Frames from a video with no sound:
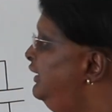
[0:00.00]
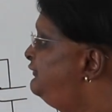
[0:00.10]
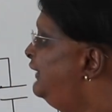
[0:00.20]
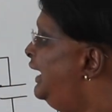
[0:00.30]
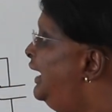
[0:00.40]

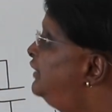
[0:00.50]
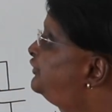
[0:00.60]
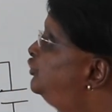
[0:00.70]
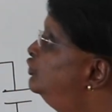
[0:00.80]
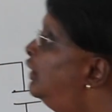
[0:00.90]
if I
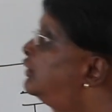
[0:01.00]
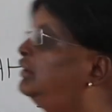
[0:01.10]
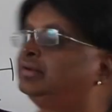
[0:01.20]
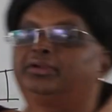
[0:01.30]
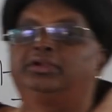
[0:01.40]
ask you
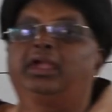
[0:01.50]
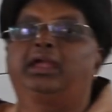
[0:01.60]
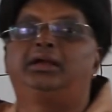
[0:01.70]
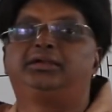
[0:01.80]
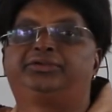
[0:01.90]
across
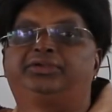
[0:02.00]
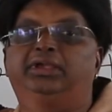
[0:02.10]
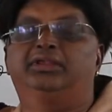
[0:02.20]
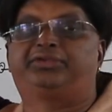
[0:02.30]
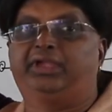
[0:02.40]
A and
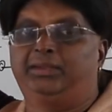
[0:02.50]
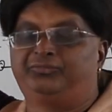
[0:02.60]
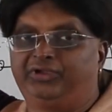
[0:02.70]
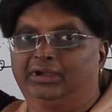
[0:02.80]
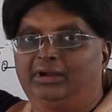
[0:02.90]
C in the same
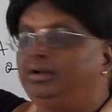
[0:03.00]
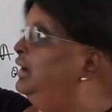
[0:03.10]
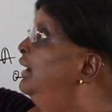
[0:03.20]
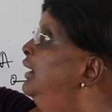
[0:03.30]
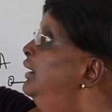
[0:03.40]
figure,